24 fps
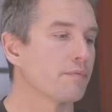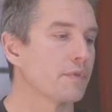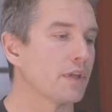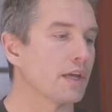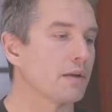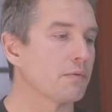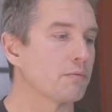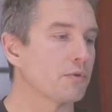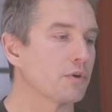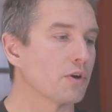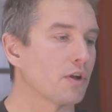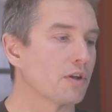
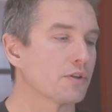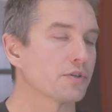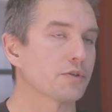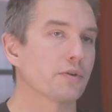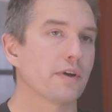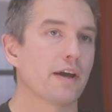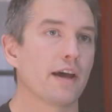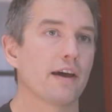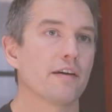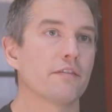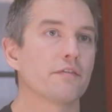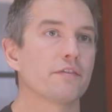and would also
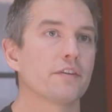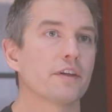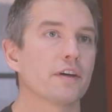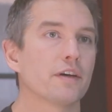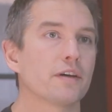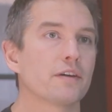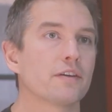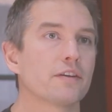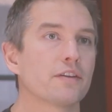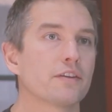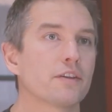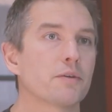have
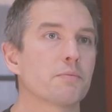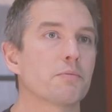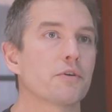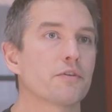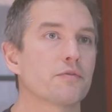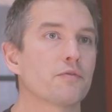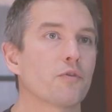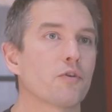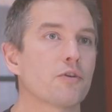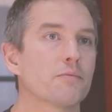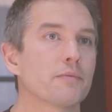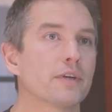the
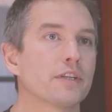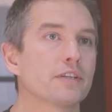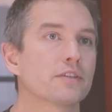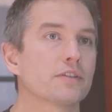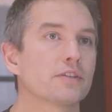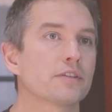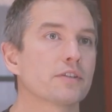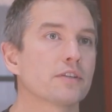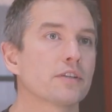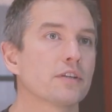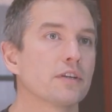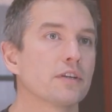performance.